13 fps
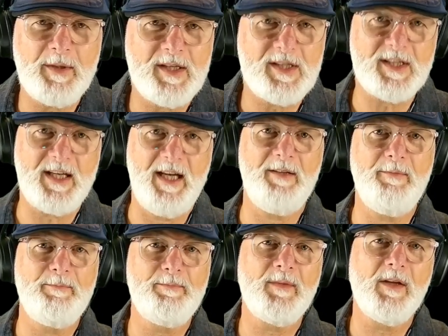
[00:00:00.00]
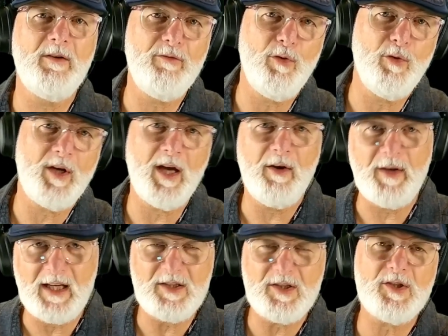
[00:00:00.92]
said or going
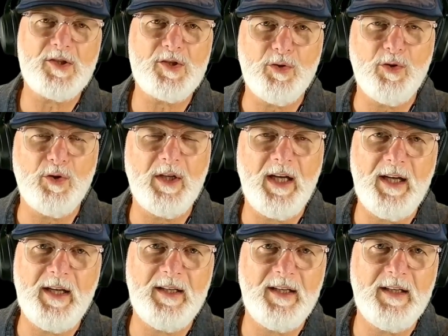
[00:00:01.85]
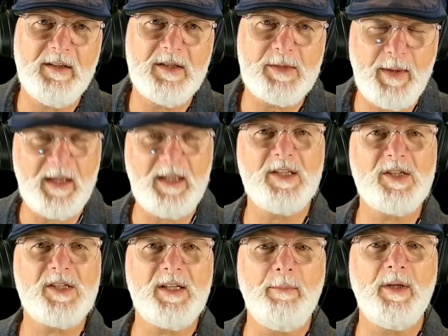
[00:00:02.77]
into the store and speaking to
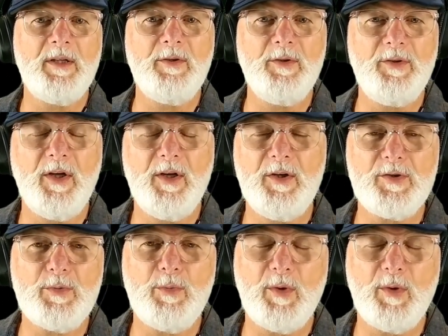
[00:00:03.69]
someone who knows what